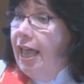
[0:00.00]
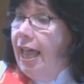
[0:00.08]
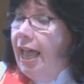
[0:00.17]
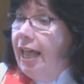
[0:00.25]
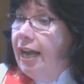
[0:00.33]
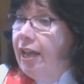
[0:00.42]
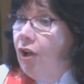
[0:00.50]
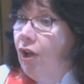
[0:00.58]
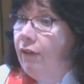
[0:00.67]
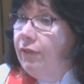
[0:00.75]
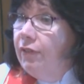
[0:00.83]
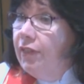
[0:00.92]
And I
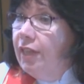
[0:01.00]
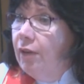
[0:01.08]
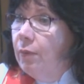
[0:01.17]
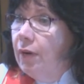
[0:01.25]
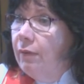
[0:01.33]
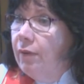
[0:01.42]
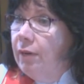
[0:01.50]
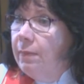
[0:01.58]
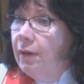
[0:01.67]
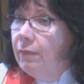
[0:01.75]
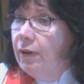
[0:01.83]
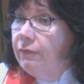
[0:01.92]
often think when I read
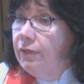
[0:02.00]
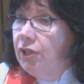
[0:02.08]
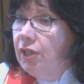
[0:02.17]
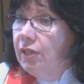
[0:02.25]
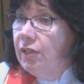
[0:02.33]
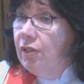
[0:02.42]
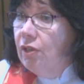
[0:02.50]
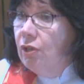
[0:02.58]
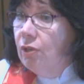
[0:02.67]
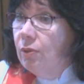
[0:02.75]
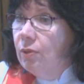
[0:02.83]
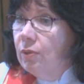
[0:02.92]
about refugees in the
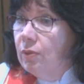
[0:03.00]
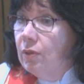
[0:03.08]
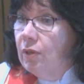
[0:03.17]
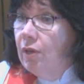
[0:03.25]
news,